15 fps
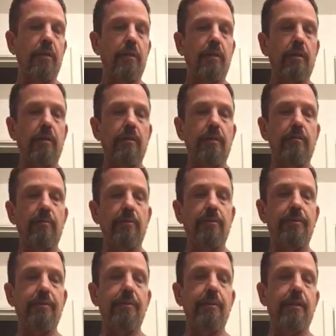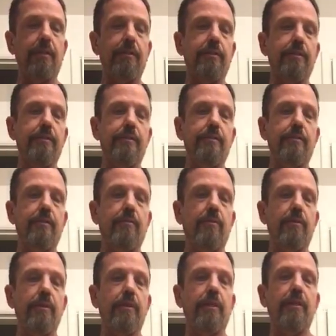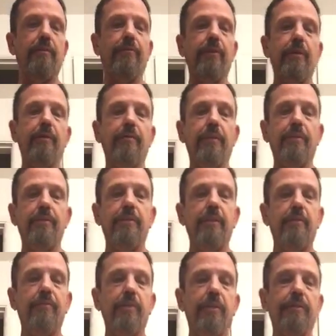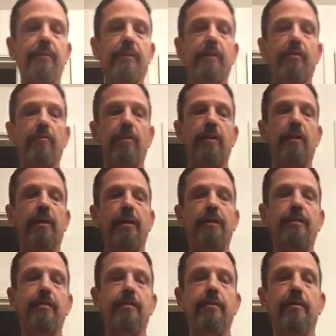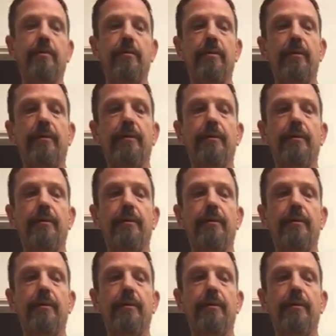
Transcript: Number six, is there a goal in life I haven't achieved yet that I would like to?